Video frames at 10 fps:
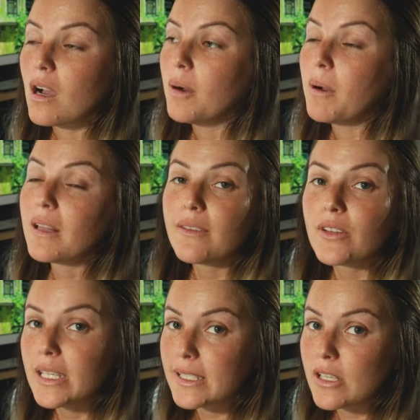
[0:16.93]
Um, I'll leave
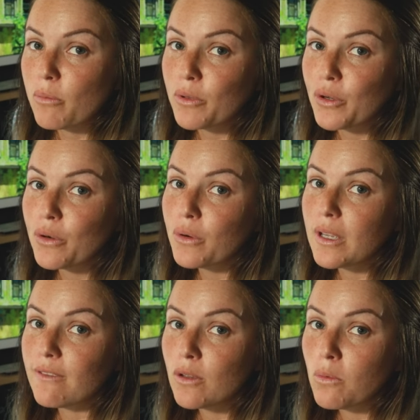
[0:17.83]
a link down below
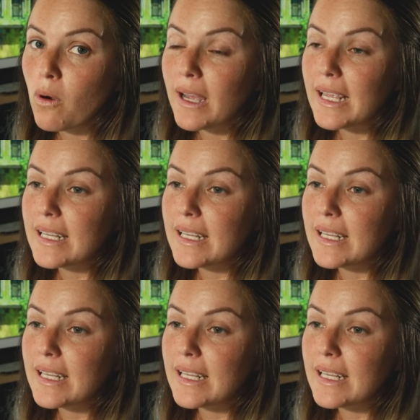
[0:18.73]
if you want.